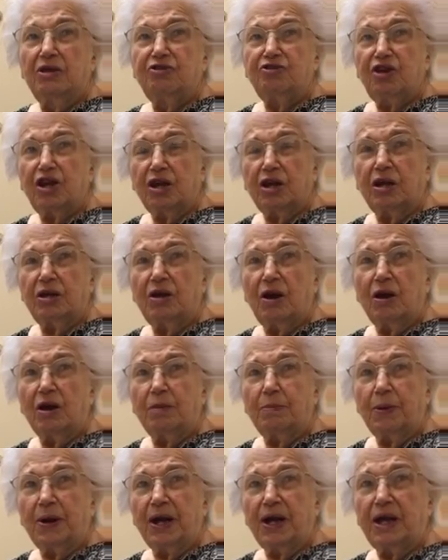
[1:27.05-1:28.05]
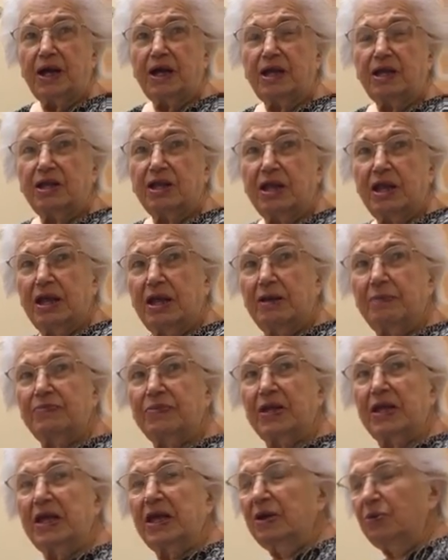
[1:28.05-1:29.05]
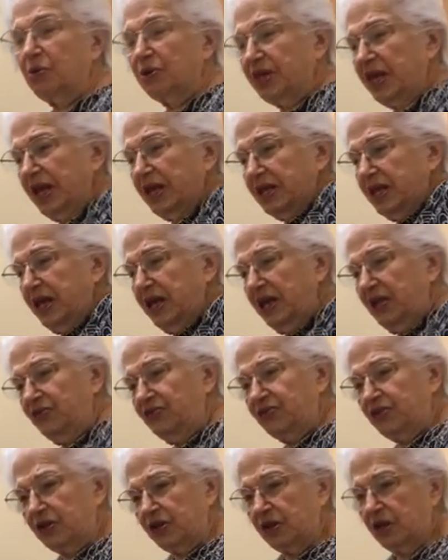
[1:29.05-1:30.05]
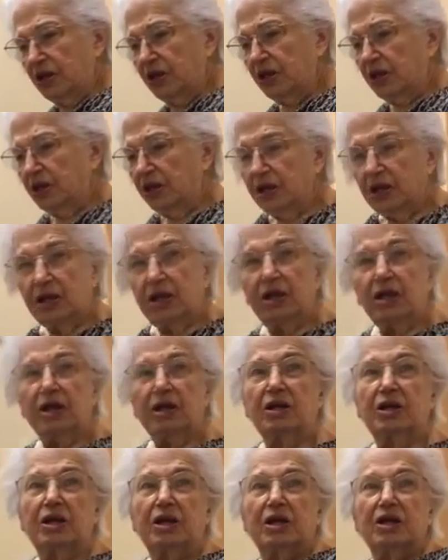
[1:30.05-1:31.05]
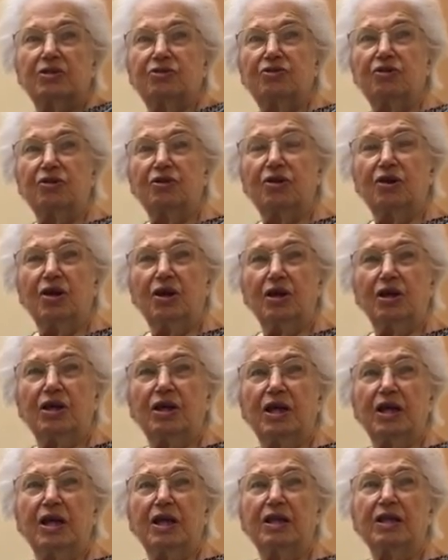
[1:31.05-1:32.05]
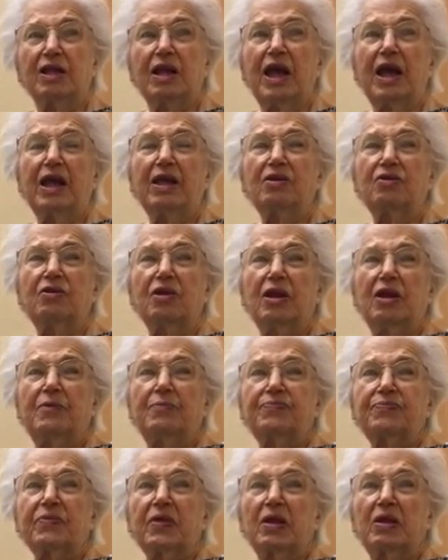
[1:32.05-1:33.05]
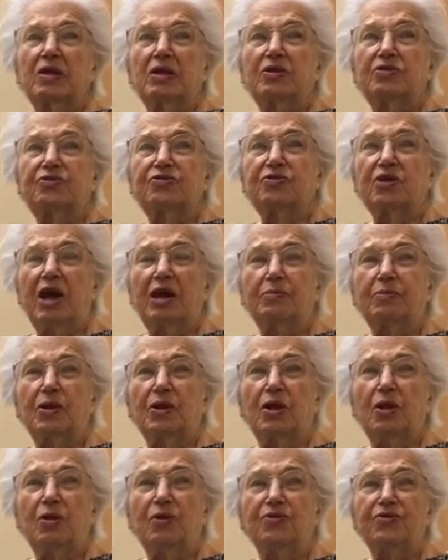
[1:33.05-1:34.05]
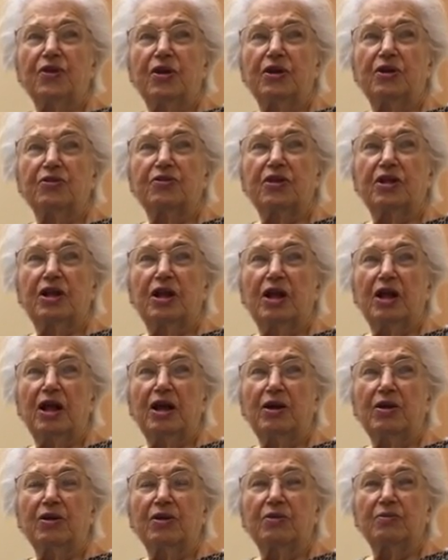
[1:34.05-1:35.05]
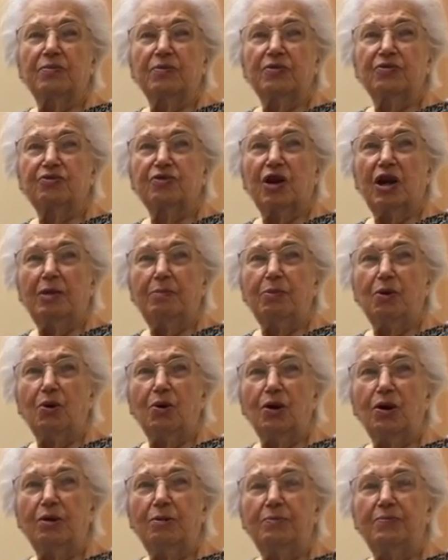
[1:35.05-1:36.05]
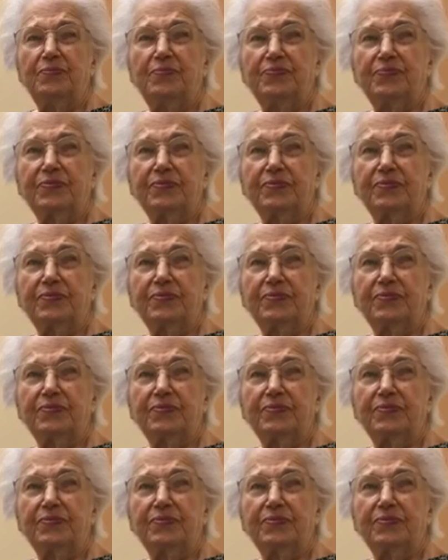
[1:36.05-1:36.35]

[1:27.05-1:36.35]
She couldn't hardly breathe. With 8 kids to cook and scrub clothes on a scrub board.